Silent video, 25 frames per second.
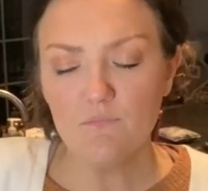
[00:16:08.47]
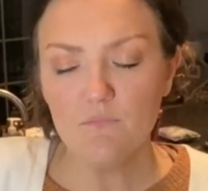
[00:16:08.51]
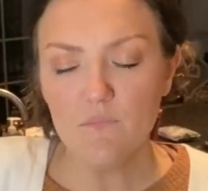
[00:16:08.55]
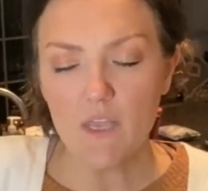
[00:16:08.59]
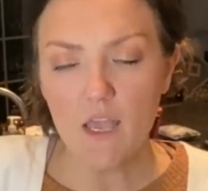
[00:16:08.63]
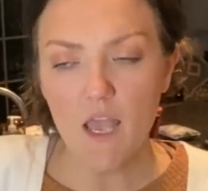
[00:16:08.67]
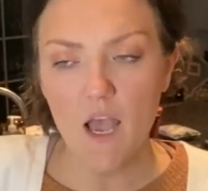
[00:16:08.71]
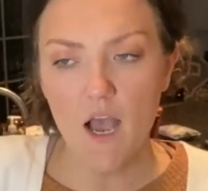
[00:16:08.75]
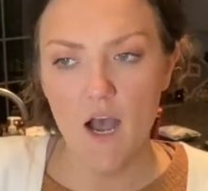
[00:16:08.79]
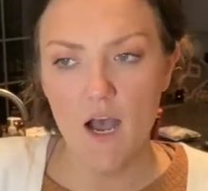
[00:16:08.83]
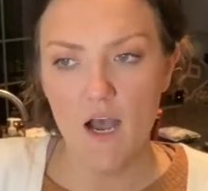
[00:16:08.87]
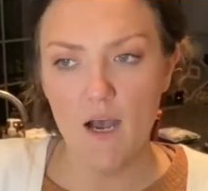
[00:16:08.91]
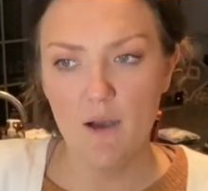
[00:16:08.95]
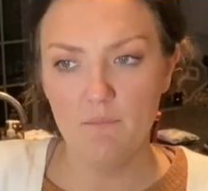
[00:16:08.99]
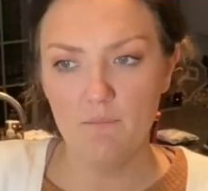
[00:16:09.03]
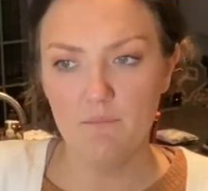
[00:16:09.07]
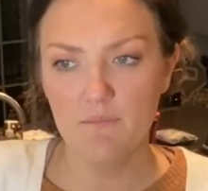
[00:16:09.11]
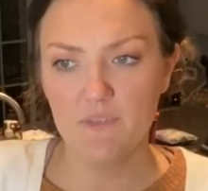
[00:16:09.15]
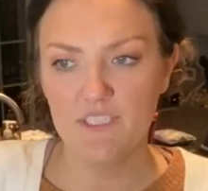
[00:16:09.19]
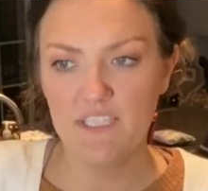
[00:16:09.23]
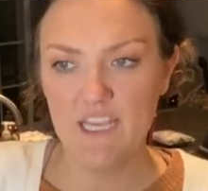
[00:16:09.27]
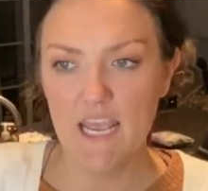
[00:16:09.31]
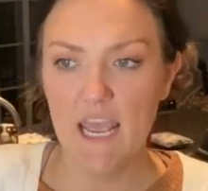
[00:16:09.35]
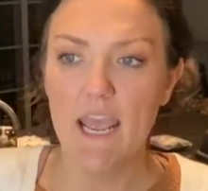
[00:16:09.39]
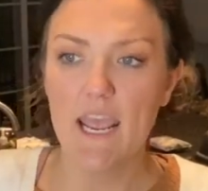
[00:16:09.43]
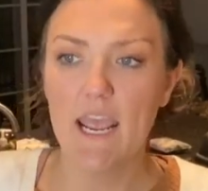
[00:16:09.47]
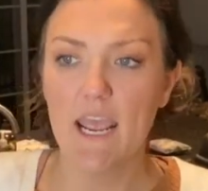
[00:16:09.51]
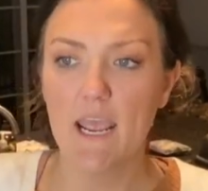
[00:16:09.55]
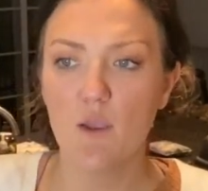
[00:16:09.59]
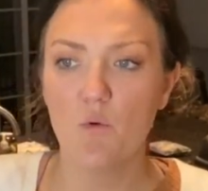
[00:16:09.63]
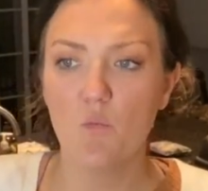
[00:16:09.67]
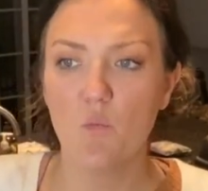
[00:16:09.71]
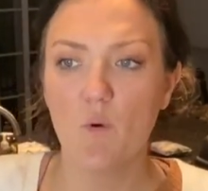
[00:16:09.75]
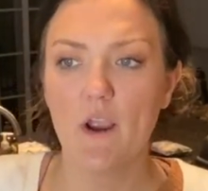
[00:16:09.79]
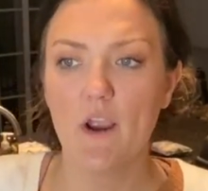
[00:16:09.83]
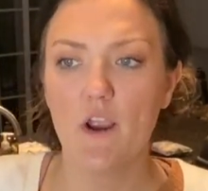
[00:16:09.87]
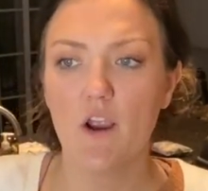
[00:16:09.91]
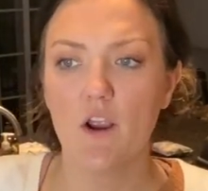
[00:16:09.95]
day,
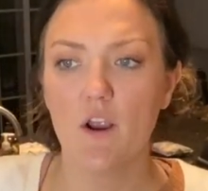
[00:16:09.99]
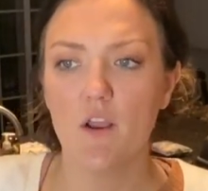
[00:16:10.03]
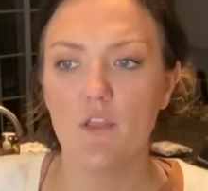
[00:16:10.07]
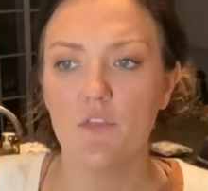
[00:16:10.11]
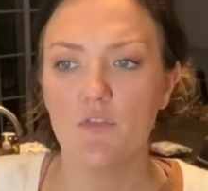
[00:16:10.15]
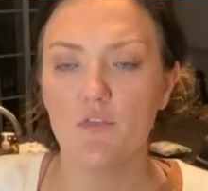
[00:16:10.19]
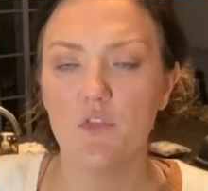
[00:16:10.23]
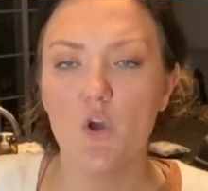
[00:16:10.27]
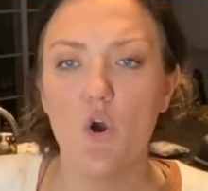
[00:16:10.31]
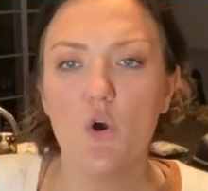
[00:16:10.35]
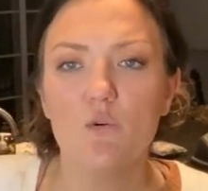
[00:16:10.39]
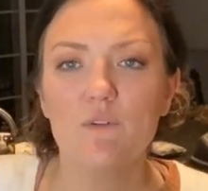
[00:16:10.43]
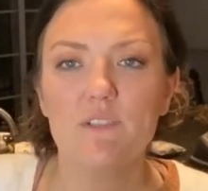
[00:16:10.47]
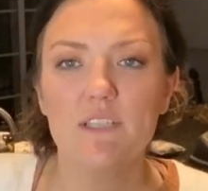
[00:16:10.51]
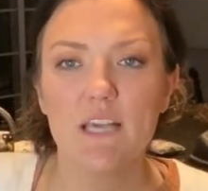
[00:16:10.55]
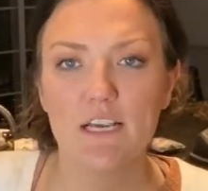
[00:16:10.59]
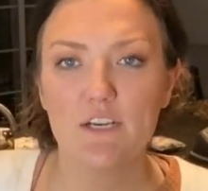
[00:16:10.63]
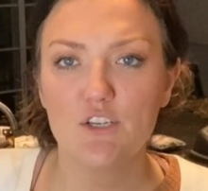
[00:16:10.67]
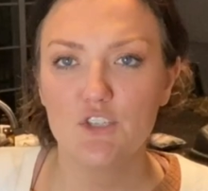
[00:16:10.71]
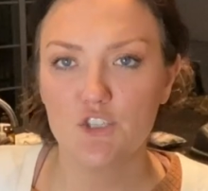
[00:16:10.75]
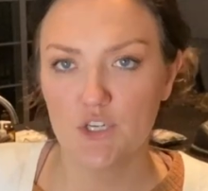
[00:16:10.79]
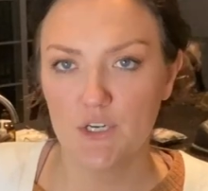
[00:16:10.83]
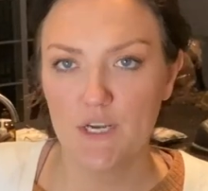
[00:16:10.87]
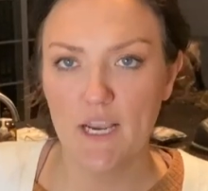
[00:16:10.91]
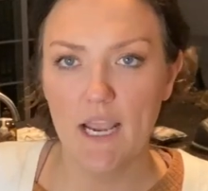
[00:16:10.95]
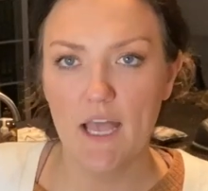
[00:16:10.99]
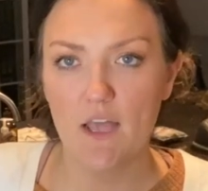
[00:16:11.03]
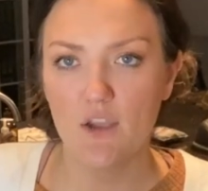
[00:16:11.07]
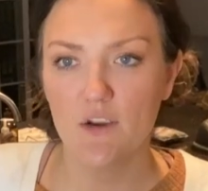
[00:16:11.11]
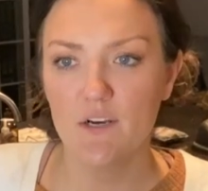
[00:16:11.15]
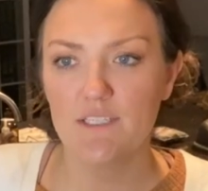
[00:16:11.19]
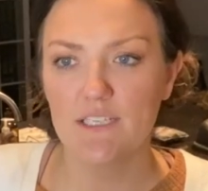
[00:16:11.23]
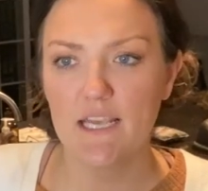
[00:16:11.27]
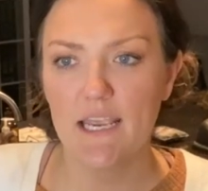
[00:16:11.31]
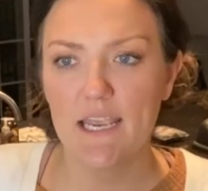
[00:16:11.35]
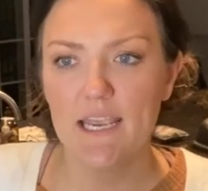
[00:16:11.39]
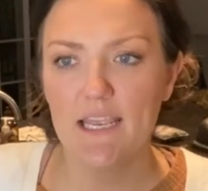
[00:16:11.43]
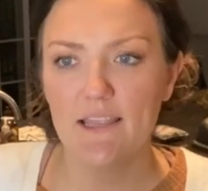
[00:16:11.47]
where those extra
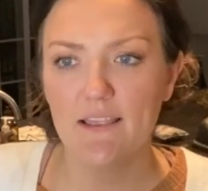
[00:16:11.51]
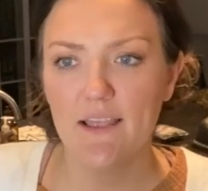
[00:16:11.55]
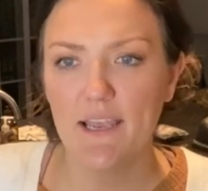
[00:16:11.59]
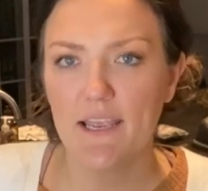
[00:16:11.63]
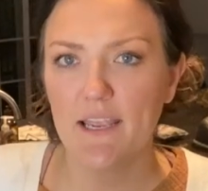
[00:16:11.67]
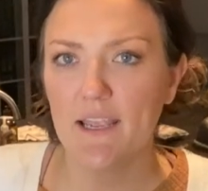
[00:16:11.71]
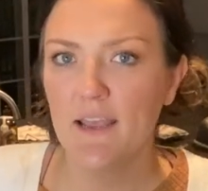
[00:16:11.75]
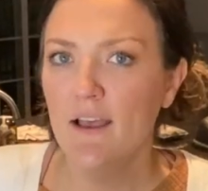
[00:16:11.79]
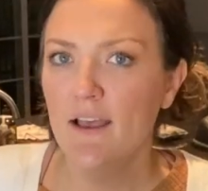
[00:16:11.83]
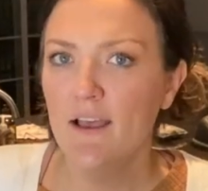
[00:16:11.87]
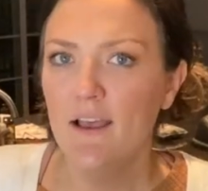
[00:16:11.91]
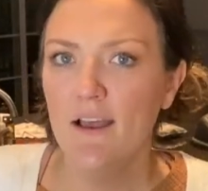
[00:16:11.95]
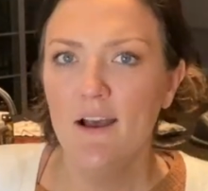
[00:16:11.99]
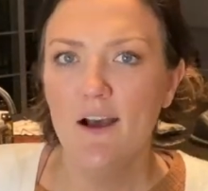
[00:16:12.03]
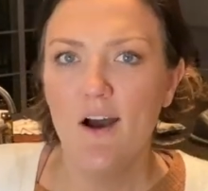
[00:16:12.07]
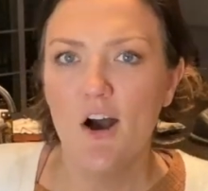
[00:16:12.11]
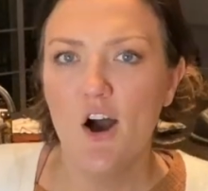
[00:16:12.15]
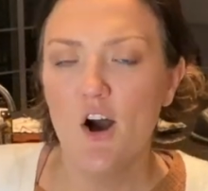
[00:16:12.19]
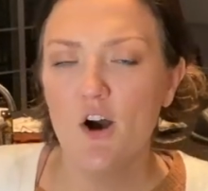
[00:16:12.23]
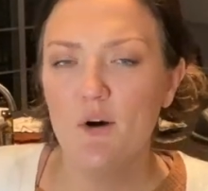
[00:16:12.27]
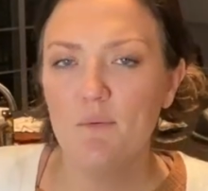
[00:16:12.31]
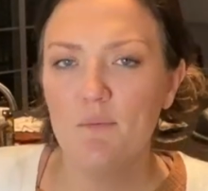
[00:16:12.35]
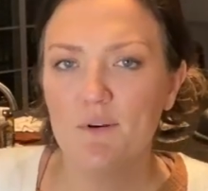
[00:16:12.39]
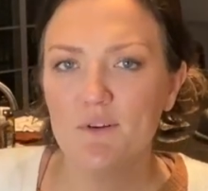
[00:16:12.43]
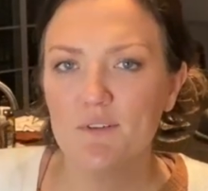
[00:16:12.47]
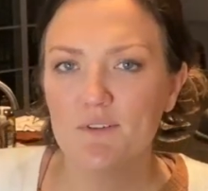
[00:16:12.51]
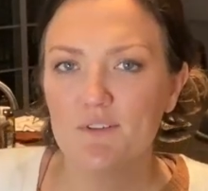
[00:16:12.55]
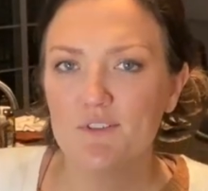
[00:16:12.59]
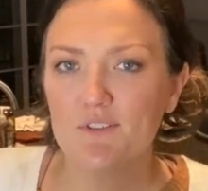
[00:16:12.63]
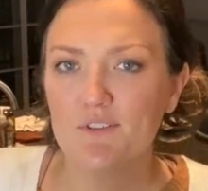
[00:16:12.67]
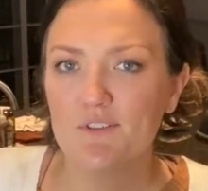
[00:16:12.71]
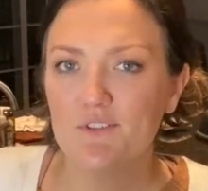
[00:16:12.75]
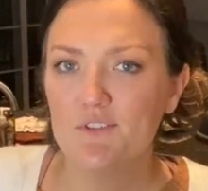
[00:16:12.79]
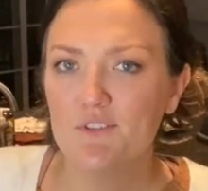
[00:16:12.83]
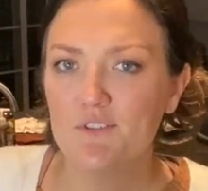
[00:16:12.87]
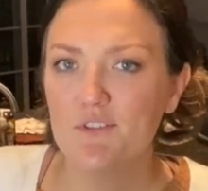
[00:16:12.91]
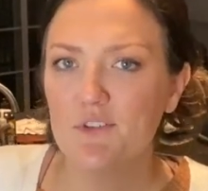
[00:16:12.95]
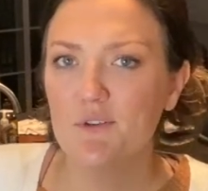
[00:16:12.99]
calories, I eat like
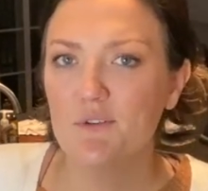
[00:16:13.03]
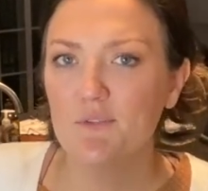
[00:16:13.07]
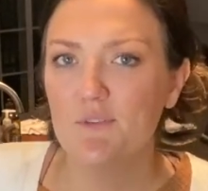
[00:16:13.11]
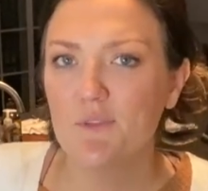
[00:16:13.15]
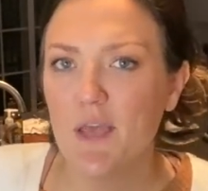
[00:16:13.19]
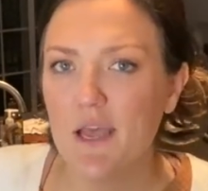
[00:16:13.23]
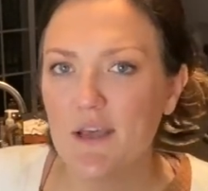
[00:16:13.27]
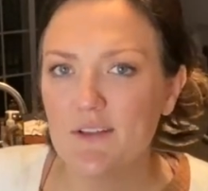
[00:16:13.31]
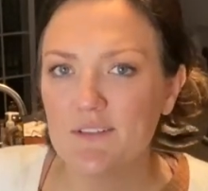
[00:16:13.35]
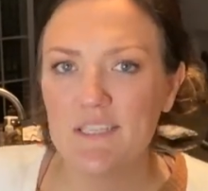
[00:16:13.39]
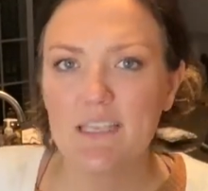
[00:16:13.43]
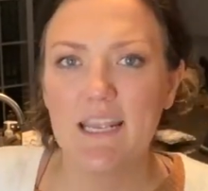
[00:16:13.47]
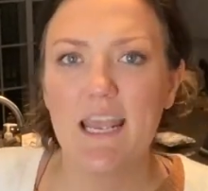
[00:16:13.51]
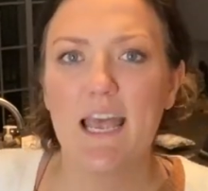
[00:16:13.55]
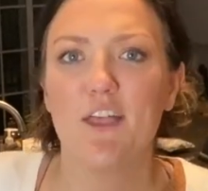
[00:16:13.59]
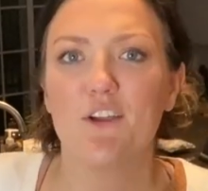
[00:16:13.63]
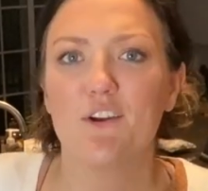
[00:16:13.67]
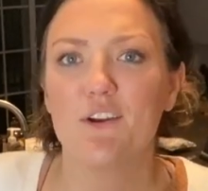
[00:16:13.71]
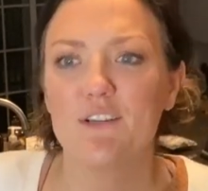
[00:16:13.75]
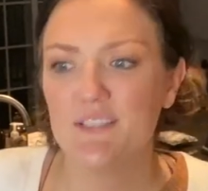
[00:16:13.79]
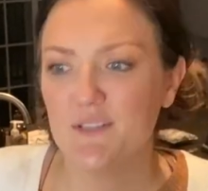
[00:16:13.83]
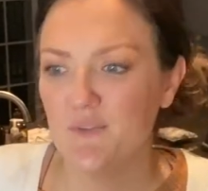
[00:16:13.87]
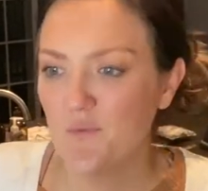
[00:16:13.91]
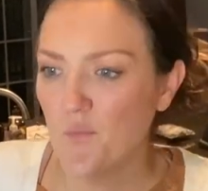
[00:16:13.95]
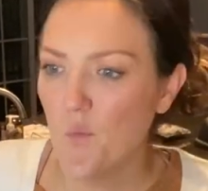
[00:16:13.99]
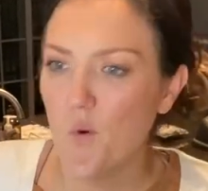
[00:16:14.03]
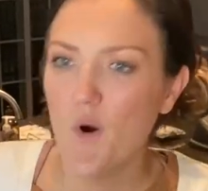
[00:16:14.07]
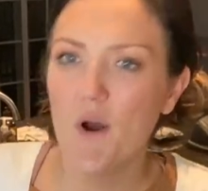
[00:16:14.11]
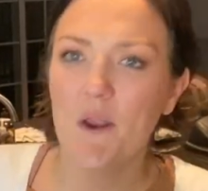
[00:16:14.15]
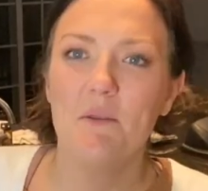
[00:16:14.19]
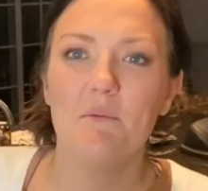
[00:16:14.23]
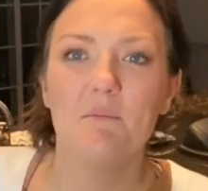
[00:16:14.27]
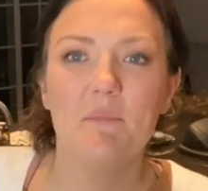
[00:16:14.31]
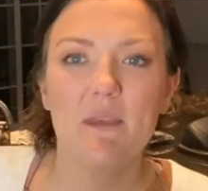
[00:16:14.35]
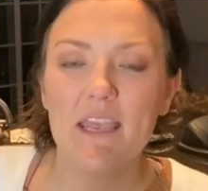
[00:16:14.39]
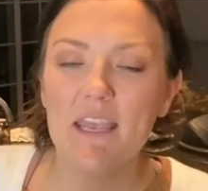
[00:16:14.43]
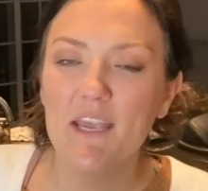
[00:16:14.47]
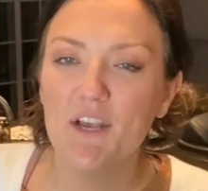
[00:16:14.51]
almost 2000 calories in
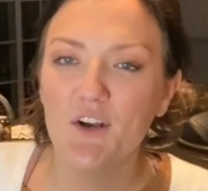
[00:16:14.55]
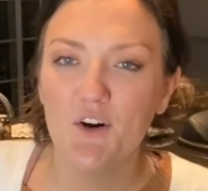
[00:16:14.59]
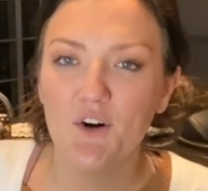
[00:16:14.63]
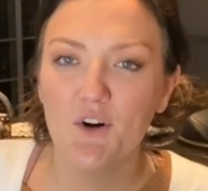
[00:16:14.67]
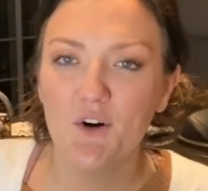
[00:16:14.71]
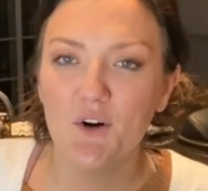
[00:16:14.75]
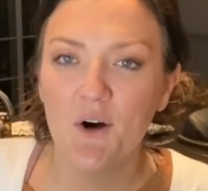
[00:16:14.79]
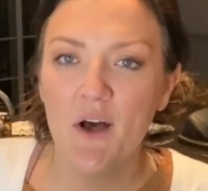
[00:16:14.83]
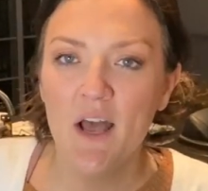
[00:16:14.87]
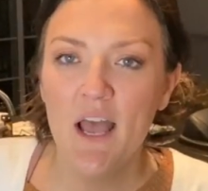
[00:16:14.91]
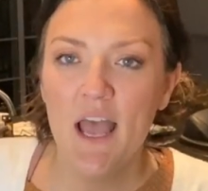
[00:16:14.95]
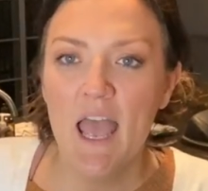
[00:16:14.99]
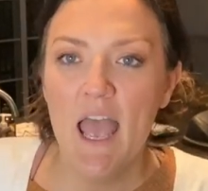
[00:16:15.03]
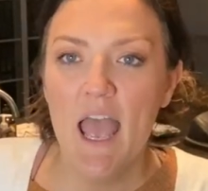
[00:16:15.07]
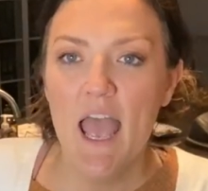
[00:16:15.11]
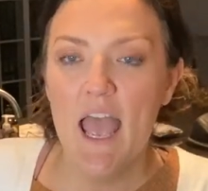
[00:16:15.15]
one meal.